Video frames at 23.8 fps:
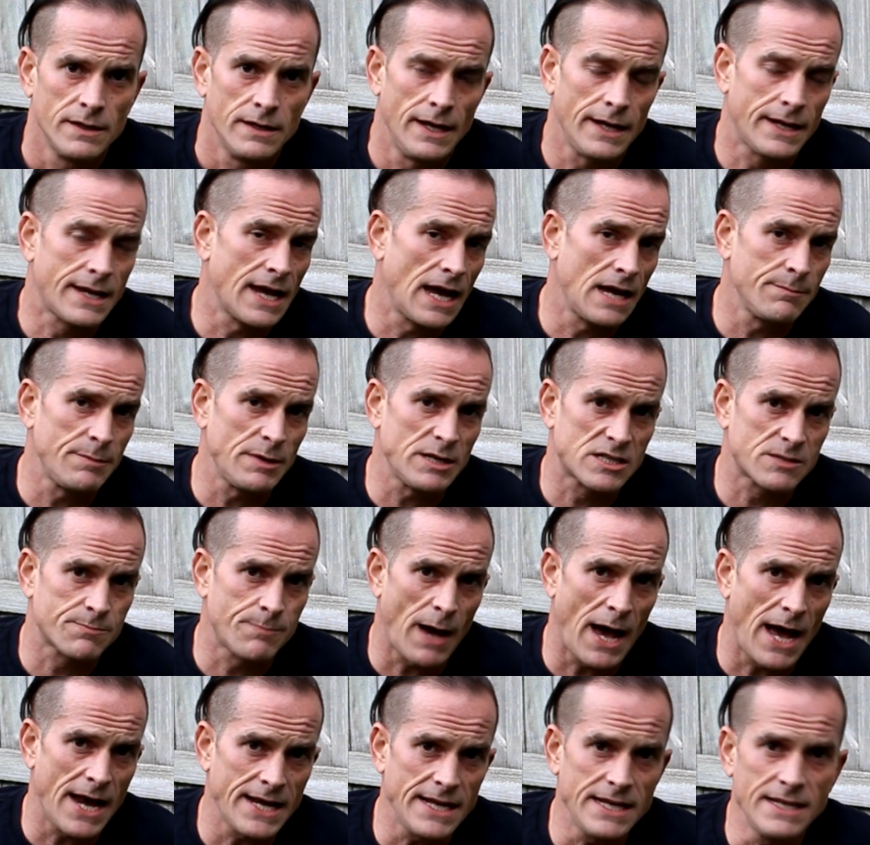It can be
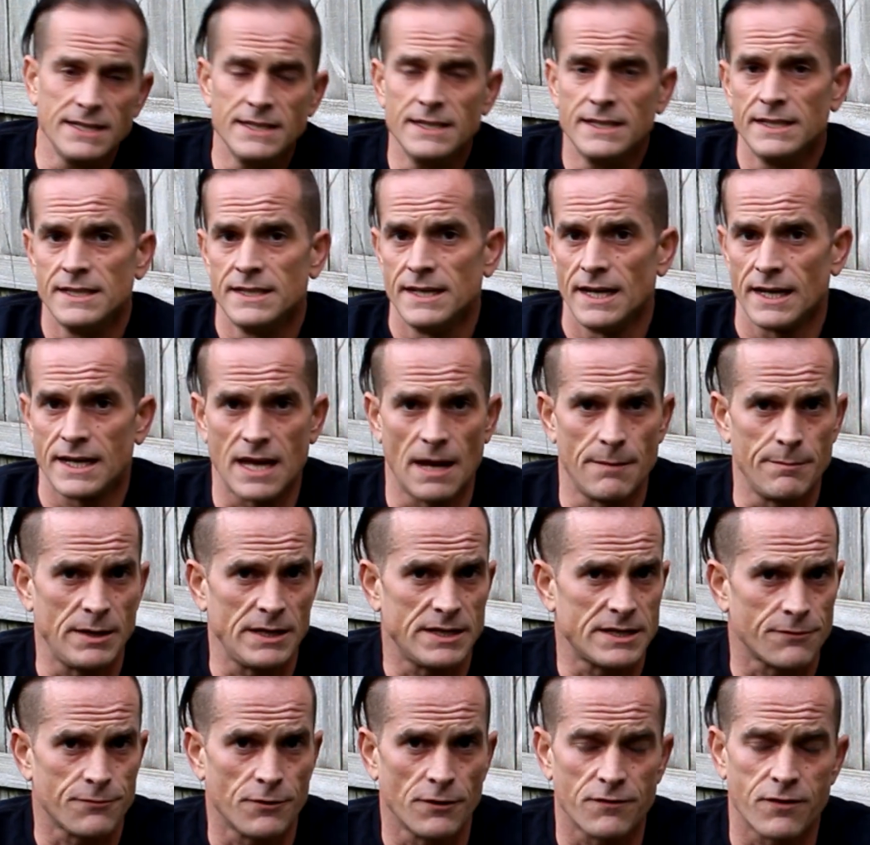spotty, it can be
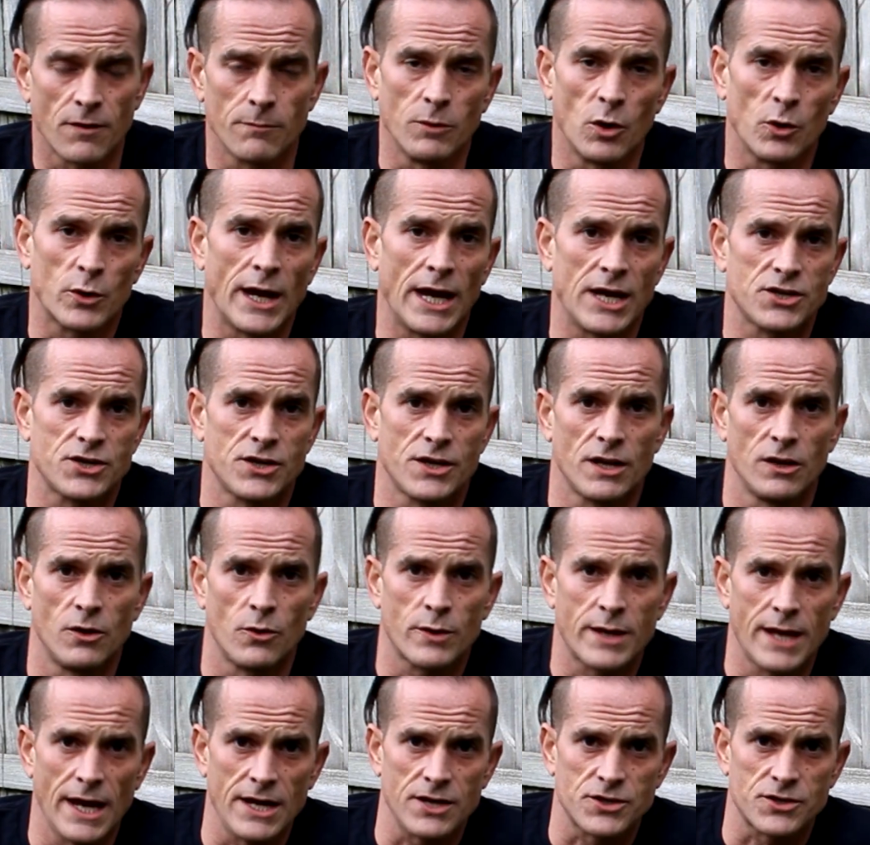different from location to
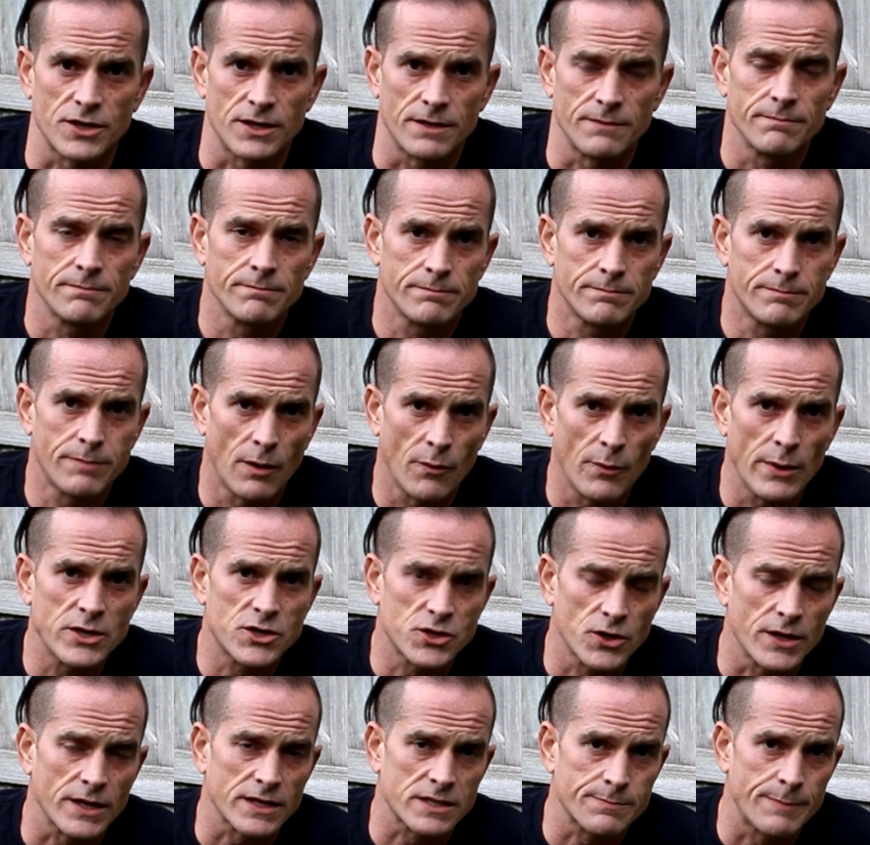location, but we
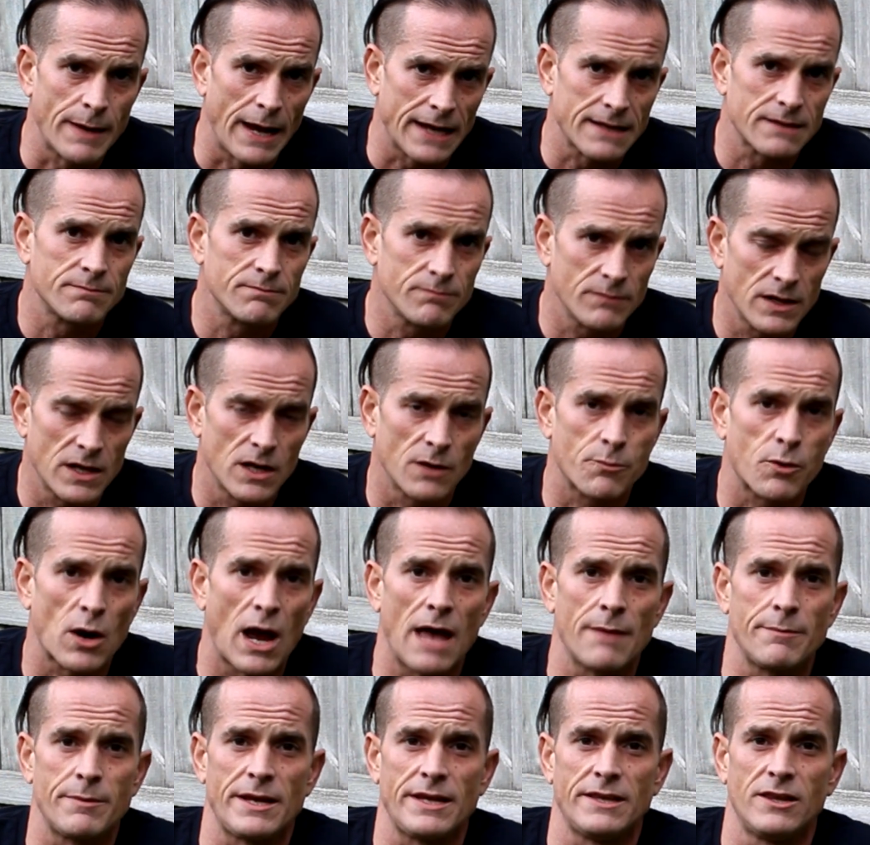should expect it'll
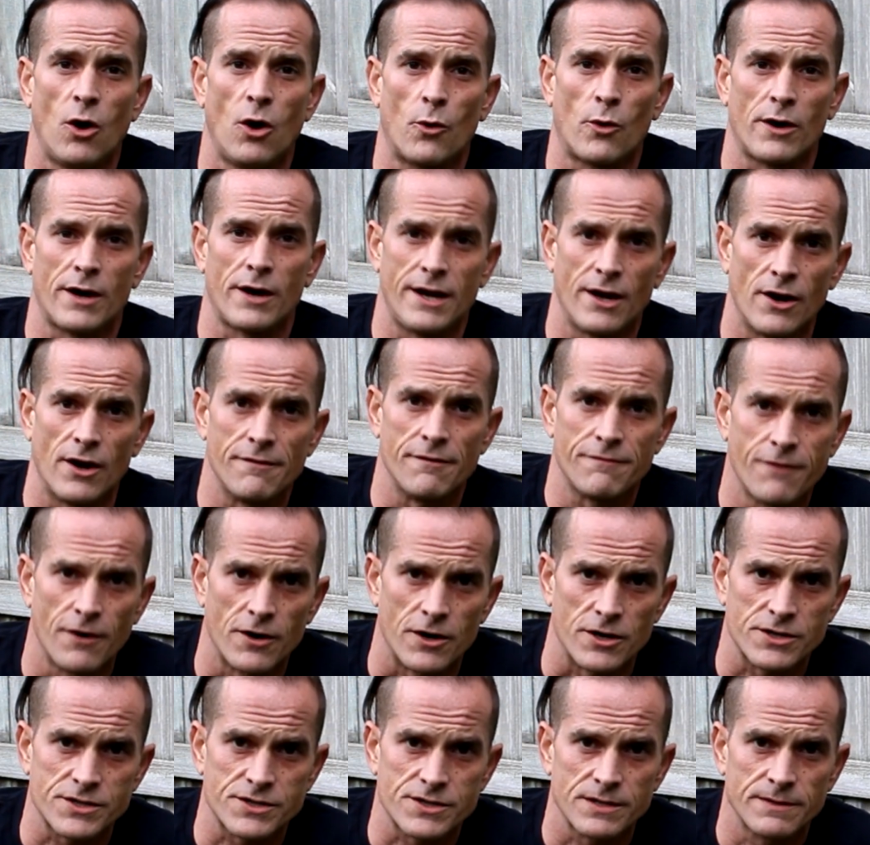probably be lower here at
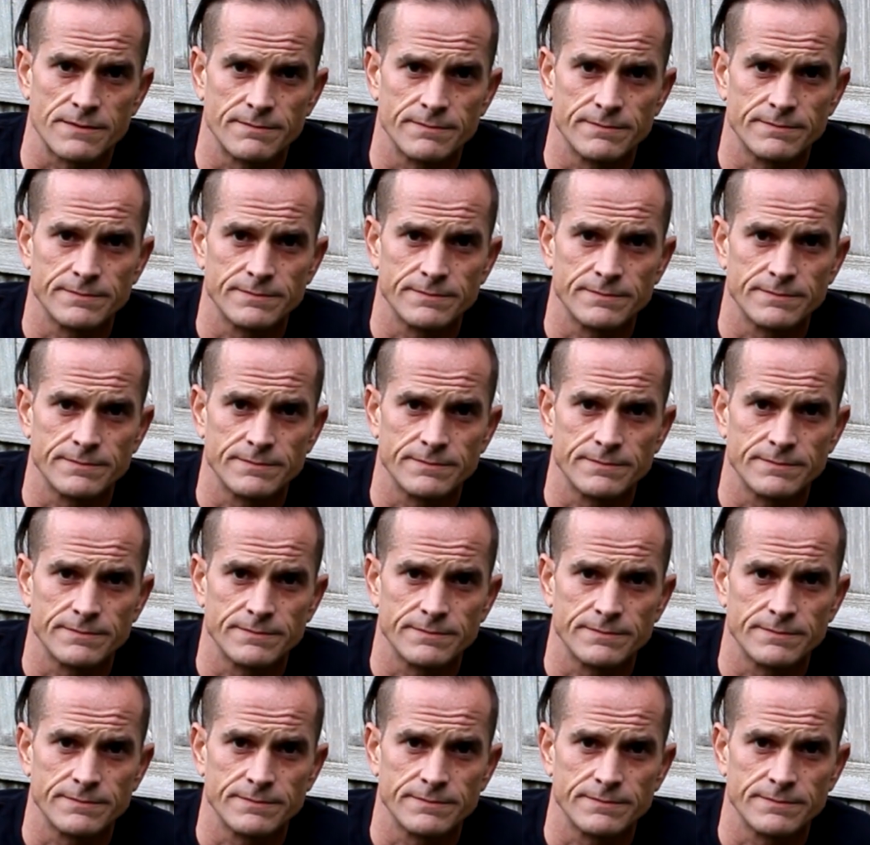first.